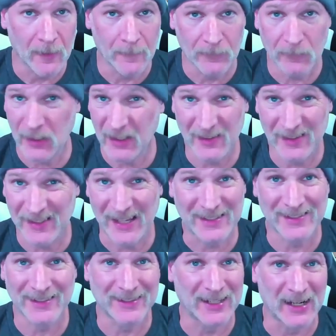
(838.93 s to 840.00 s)
because
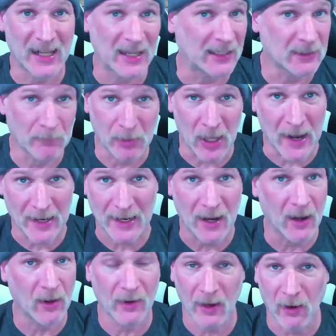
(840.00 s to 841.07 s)
that's the thing. I like to block
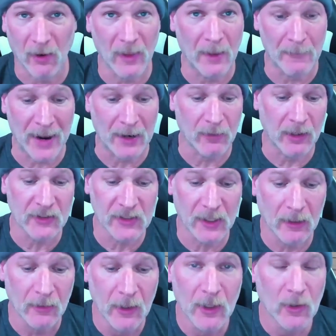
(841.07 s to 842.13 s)
out all that background
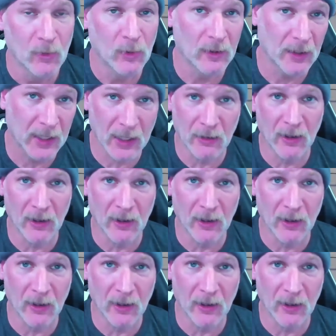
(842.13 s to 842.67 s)
sound. Where here